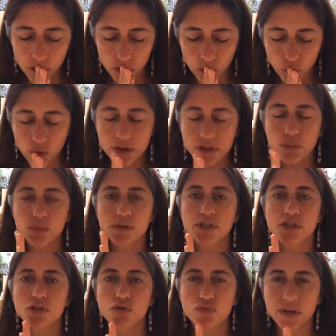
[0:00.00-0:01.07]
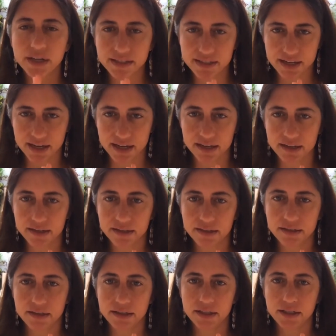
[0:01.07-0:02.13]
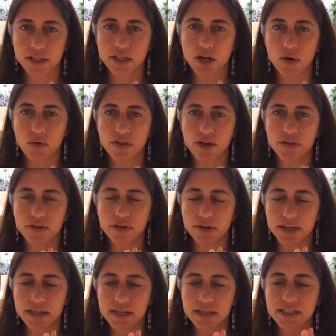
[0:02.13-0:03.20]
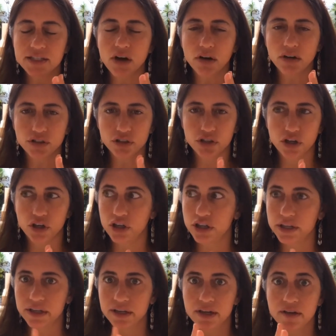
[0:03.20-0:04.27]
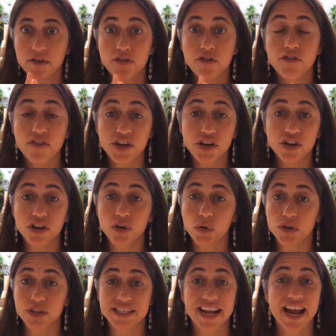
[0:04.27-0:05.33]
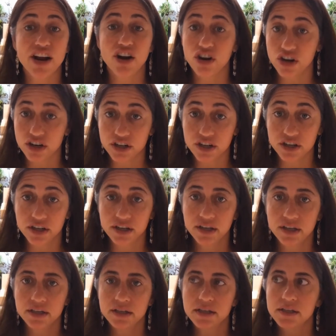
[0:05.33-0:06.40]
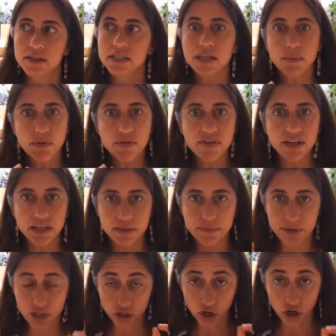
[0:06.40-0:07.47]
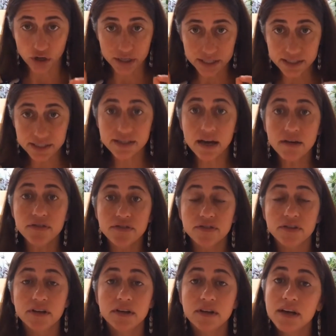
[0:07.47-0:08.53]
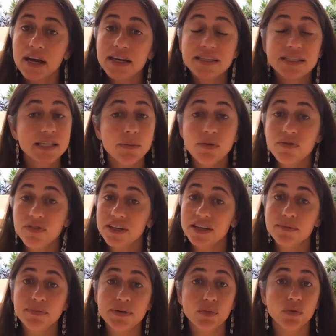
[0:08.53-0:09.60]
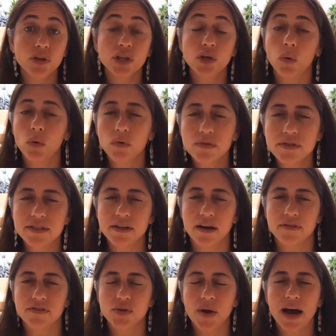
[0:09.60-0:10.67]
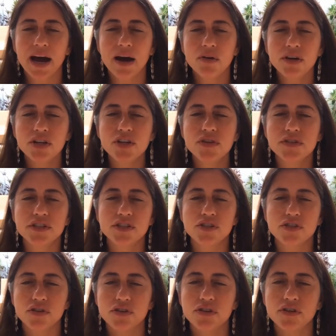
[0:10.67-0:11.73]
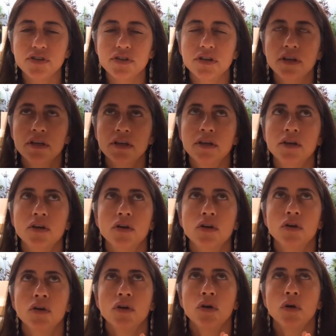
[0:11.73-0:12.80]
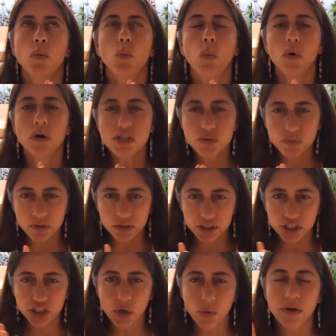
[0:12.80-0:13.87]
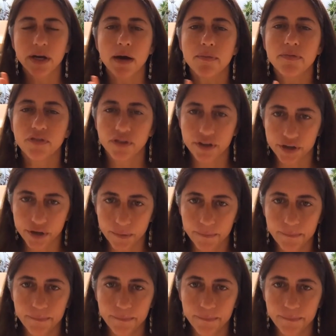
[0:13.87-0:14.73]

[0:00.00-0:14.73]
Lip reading: with restricting, you know, there is an undercurrent fear or terror. Some of it can be current stuff, and some of it can be really old stuff. So how can you discern what's really showing up for you?